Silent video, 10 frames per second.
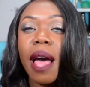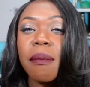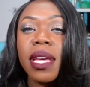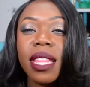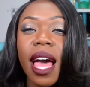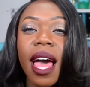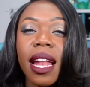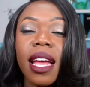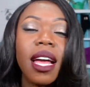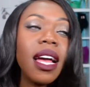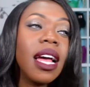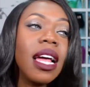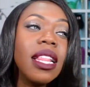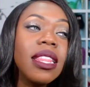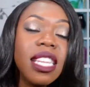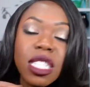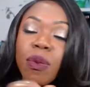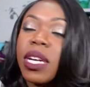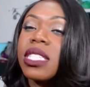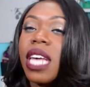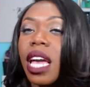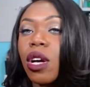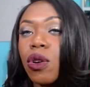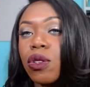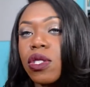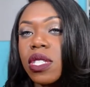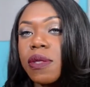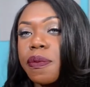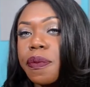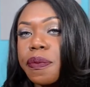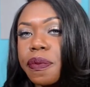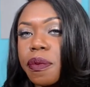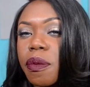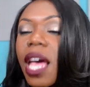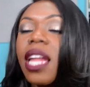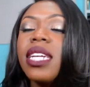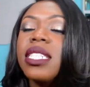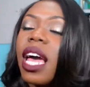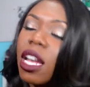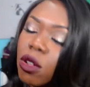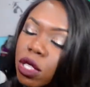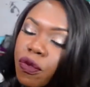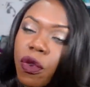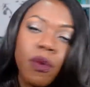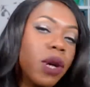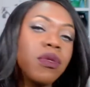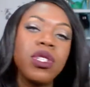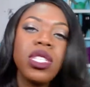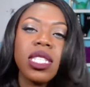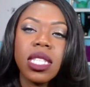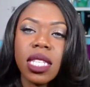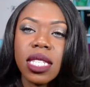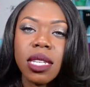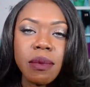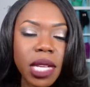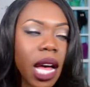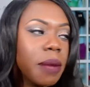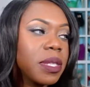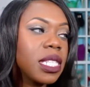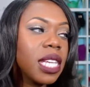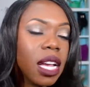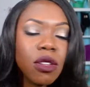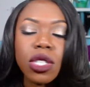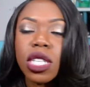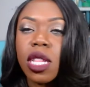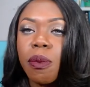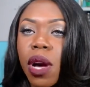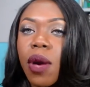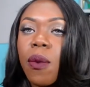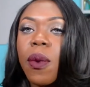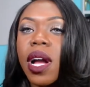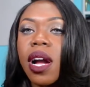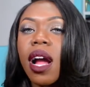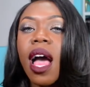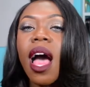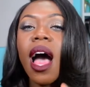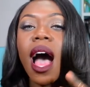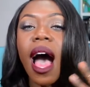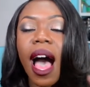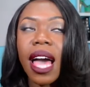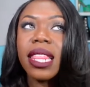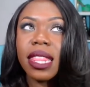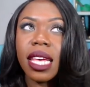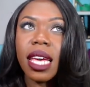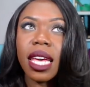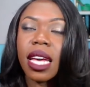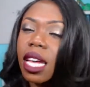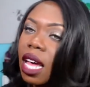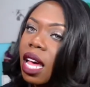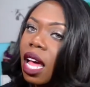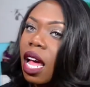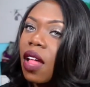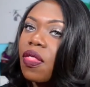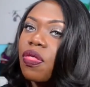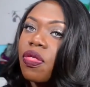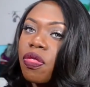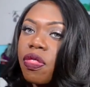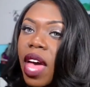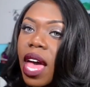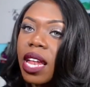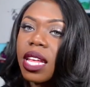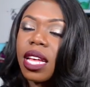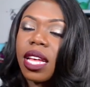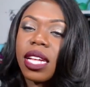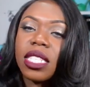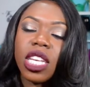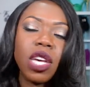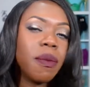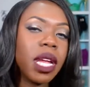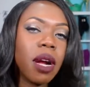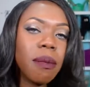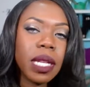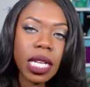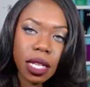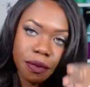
I mean that this wig tangles. And it tangles ferociously sometimes. It tangles to the point where I think that it's a human hair blend.